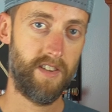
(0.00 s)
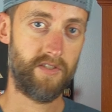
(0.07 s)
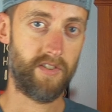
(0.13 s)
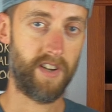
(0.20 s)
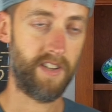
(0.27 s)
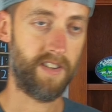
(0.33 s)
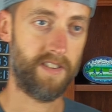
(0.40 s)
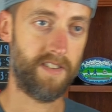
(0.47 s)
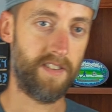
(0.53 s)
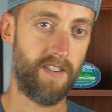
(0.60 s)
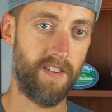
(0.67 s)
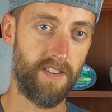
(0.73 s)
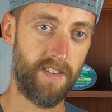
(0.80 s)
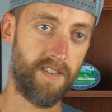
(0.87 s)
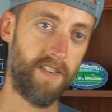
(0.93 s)
try to
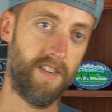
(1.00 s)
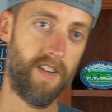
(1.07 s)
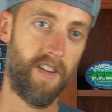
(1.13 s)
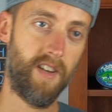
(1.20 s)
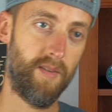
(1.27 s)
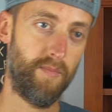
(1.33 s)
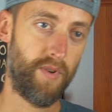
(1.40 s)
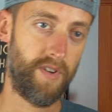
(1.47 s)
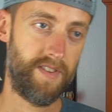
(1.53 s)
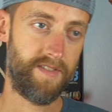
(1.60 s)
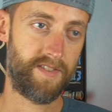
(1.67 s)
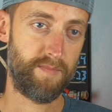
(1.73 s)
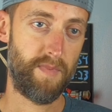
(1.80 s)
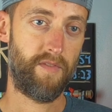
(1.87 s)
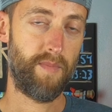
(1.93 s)
uh, put
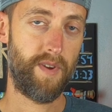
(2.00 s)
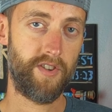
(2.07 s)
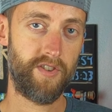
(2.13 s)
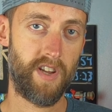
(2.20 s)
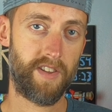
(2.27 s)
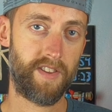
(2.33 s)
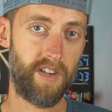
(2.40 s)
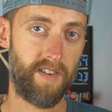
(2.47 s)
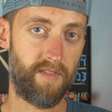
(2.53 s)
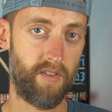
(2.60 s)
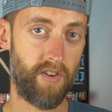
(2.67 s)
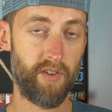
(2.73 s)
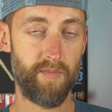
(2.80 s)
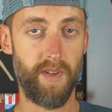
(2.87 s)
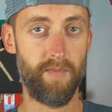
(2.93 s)
some information out there for other